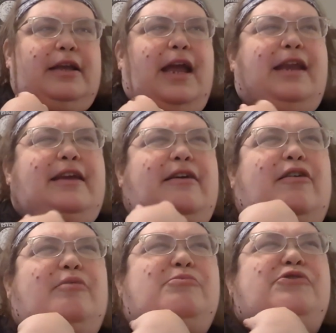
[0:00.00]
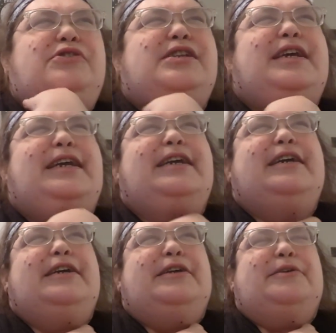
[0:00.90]
Kind of almost
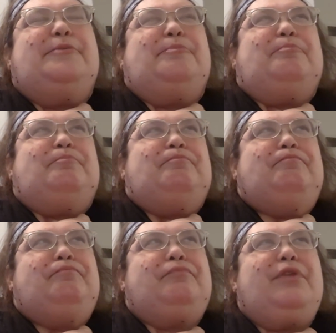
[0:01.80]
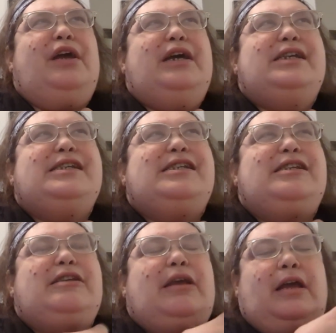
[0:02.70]
like, um,
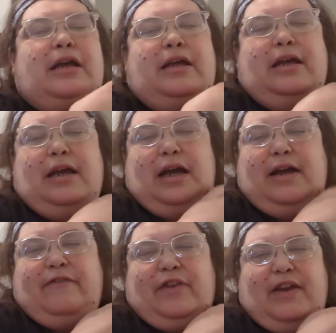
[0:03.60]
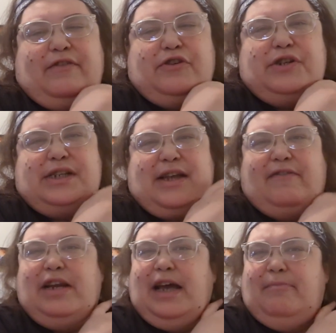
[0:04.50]
mm a flavored
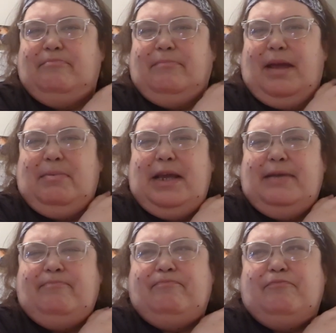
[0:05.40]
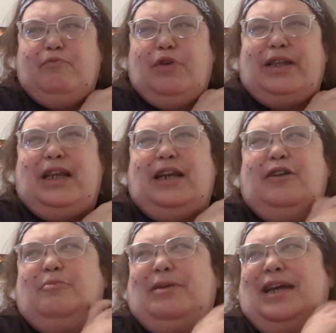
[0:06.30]
Seven Up, maybe. Yeah, like a
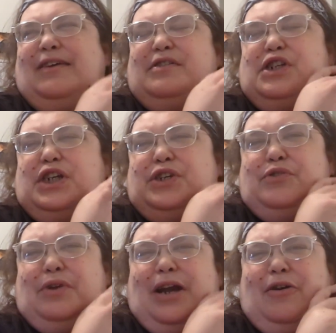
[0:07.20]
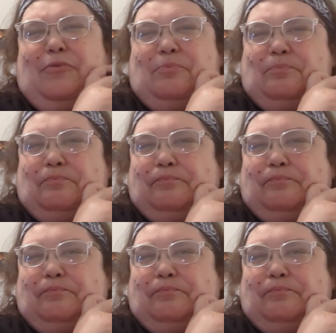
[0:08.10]
little bit of ginger ale.